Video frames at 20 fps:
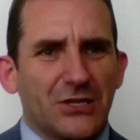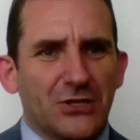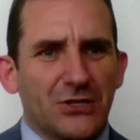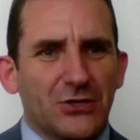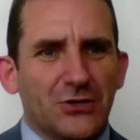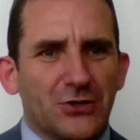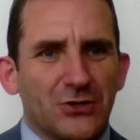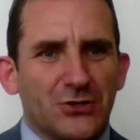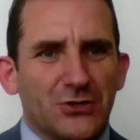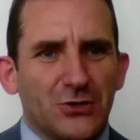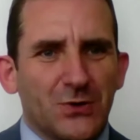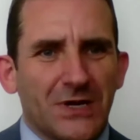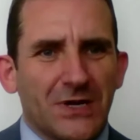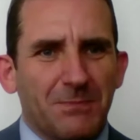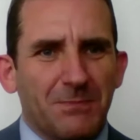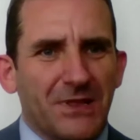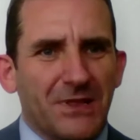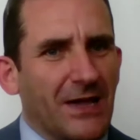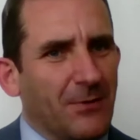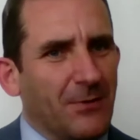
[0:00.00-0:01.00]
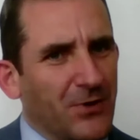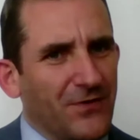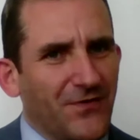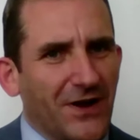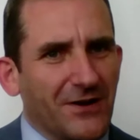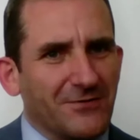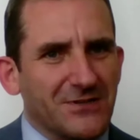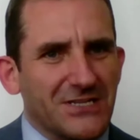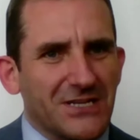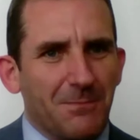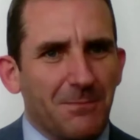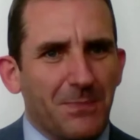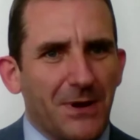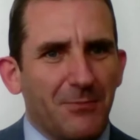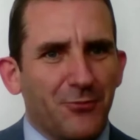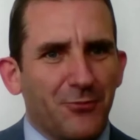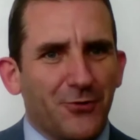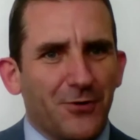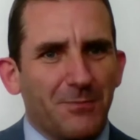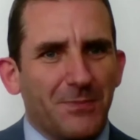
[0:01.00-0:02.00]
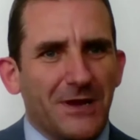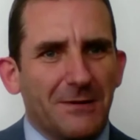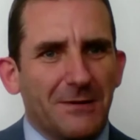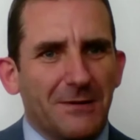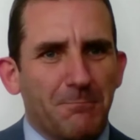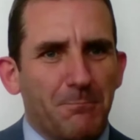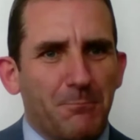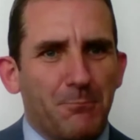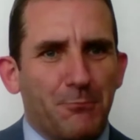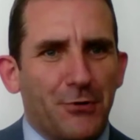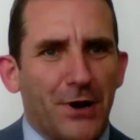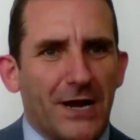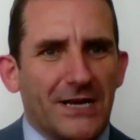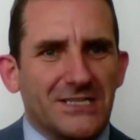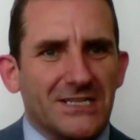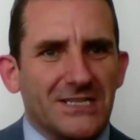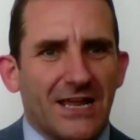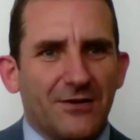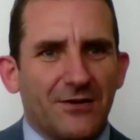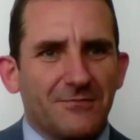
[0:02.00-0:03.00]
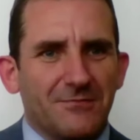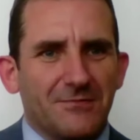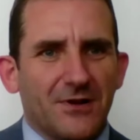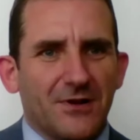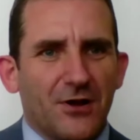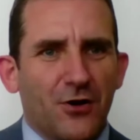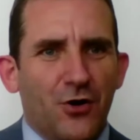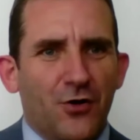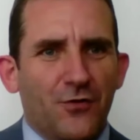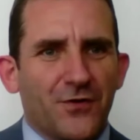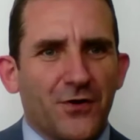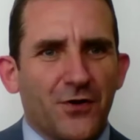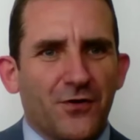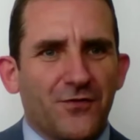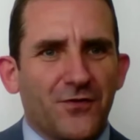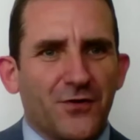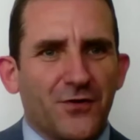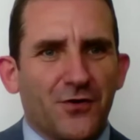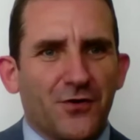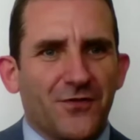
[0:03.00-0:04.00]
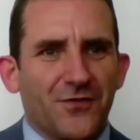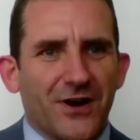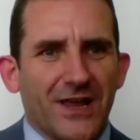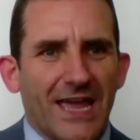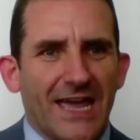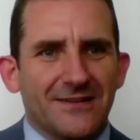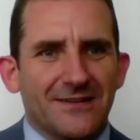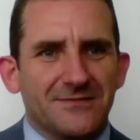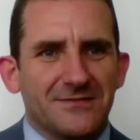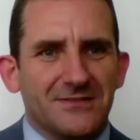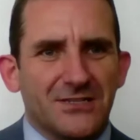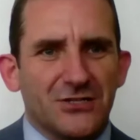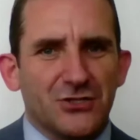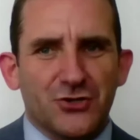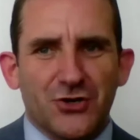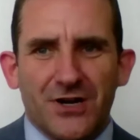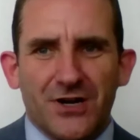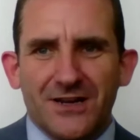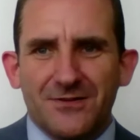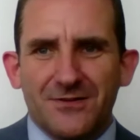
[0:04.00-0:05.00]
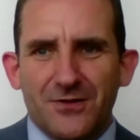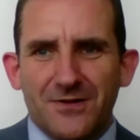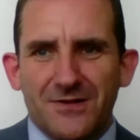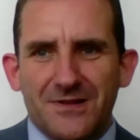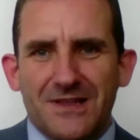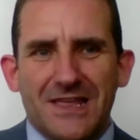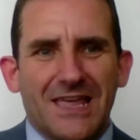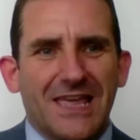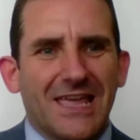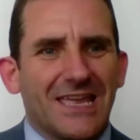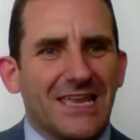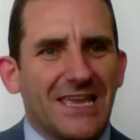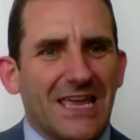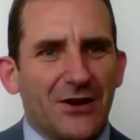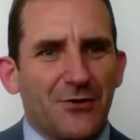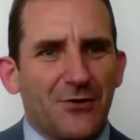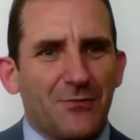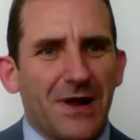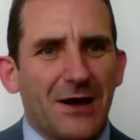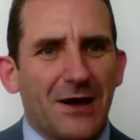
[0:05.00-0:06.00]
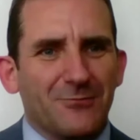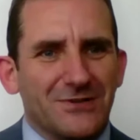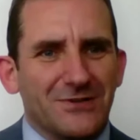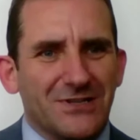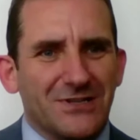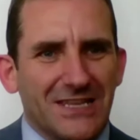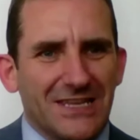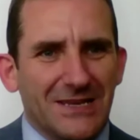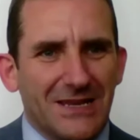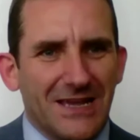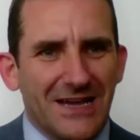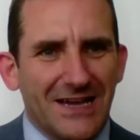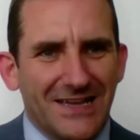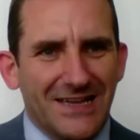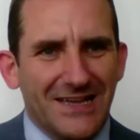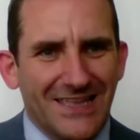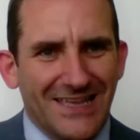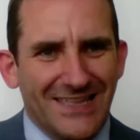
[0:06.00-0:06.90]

you could do it. But then we found some people would be pressing that over and over and over again to try and get around the